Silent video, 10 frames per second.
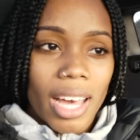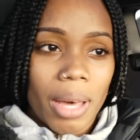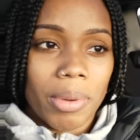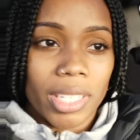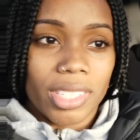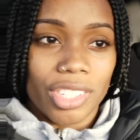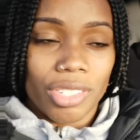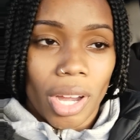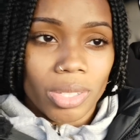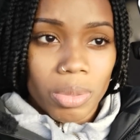I'm like, did
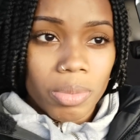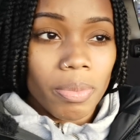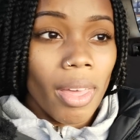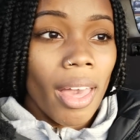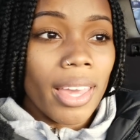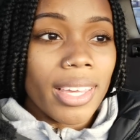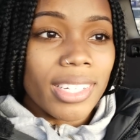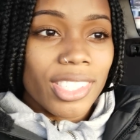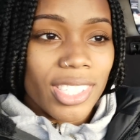you talk to him?